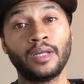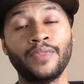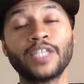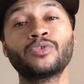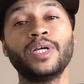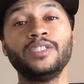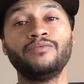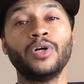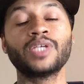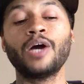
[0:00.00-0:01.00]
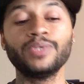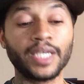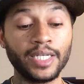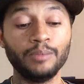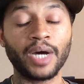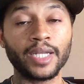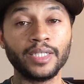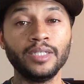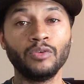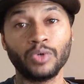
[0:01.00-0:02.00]
That's crazy, folks. How is
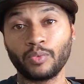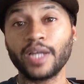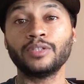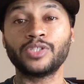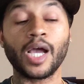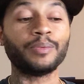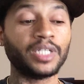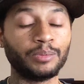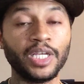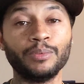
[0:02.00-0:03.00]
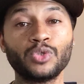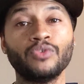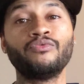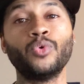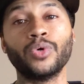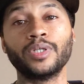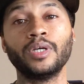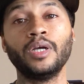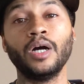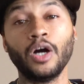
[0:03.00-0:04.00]
anybody with a regular job going to be able to afford
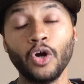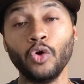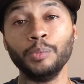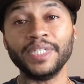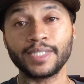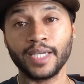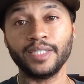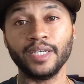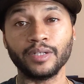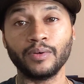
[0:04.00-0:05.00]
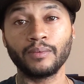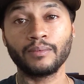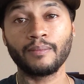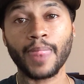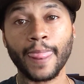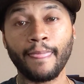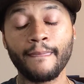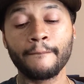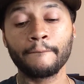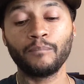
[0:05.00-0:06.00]
a home in San Diego?
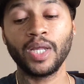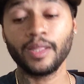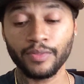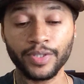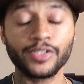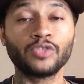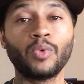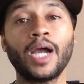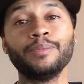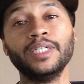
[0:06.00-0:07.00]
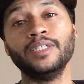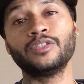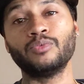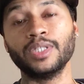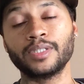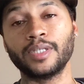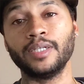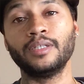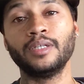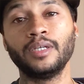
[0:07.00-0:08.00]
This is why I'm getting into real estate.